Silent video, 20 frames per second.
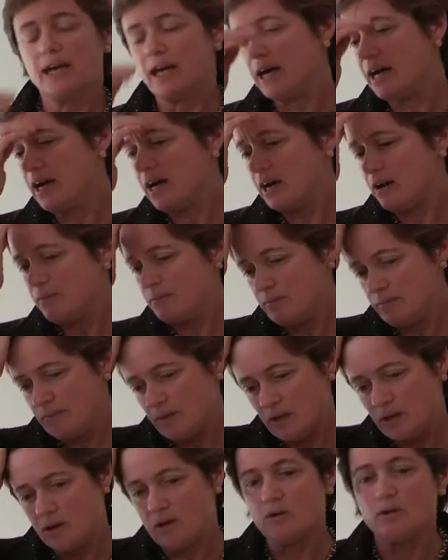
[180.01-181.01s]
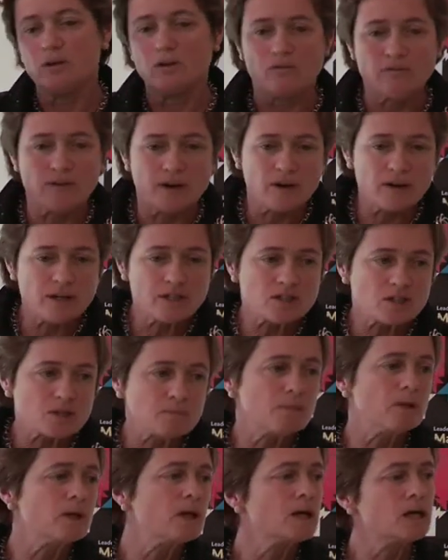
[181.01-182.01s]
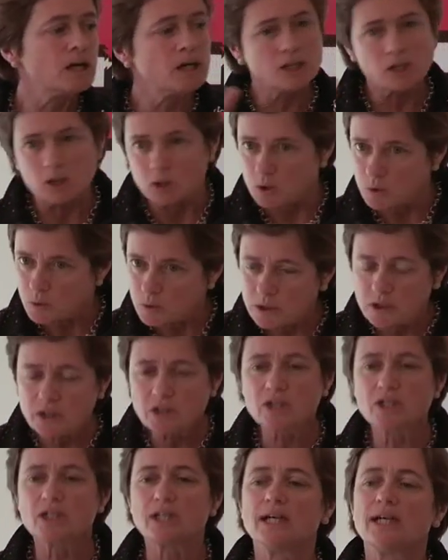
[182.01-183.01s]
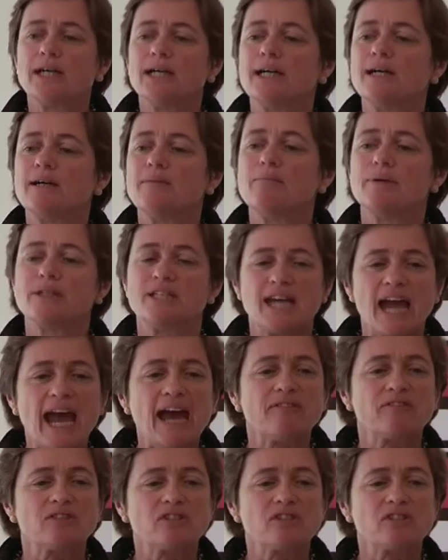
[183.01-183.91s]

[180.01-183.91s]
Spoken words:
you're very smart, you do a good job, but you have